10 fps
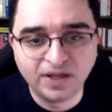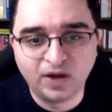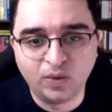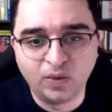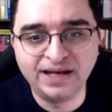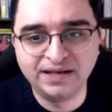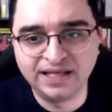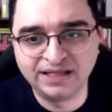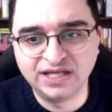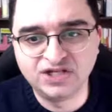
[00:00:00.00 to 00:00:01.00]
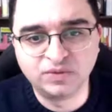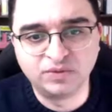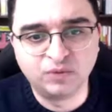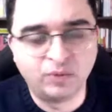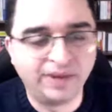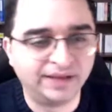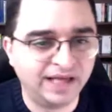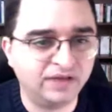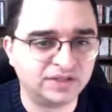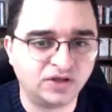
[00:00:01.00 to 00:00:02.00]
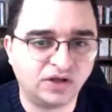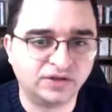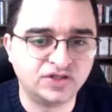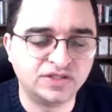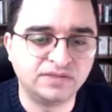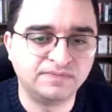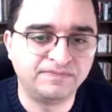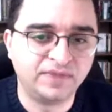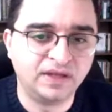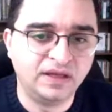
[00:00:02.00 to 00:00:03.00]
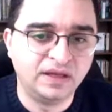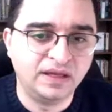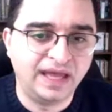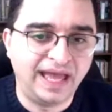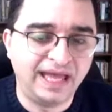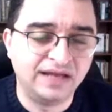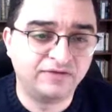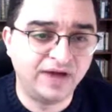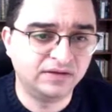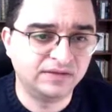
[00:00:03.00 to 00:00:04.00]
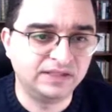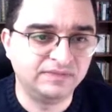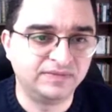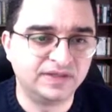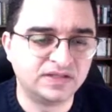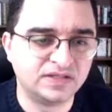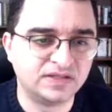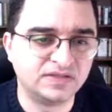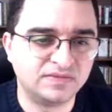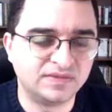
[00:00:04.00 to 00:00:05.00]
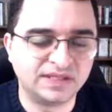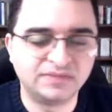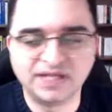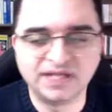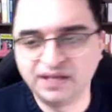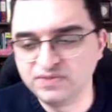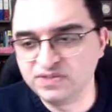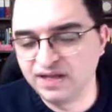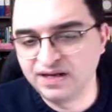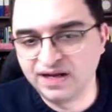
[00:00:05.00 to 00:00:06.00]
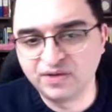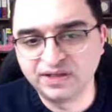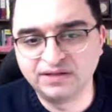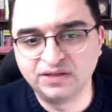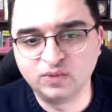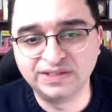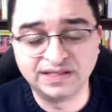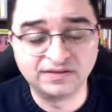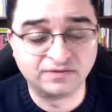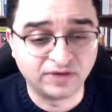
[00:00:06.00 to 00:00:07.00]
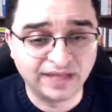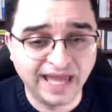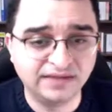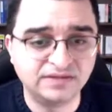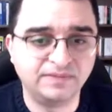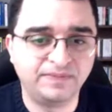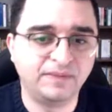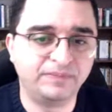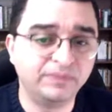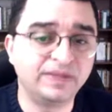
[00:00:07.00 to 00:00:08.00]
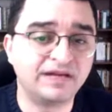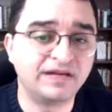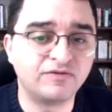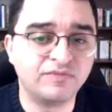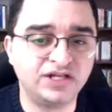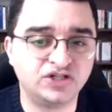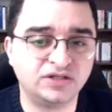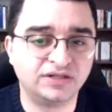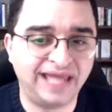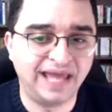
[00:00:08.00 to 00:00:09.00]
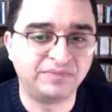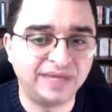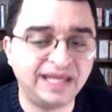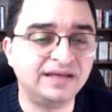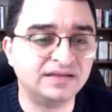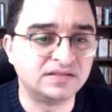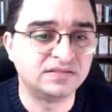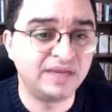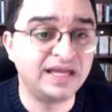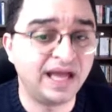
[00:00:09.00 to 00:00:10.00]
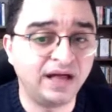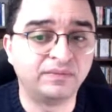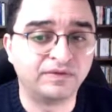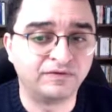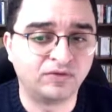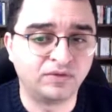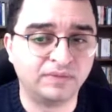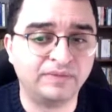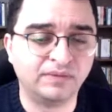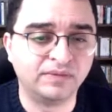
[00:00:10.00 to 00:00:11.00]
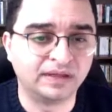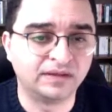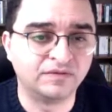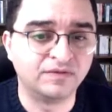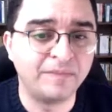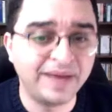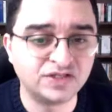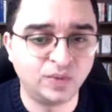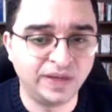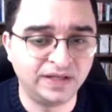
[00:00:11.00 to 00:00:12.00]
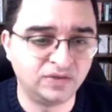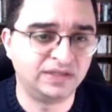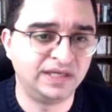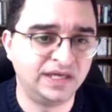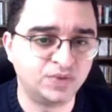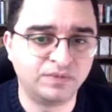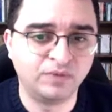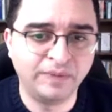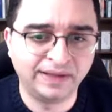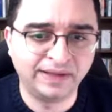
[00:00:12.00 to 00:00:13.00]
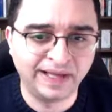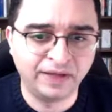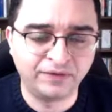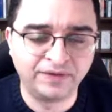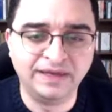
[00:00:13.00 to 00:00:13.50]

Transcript: when engaging with mobile health technologies. And finally, this is sometimes an area that we tend to forget. Public information campaigns may help inform the public of the best way to engage with mobile health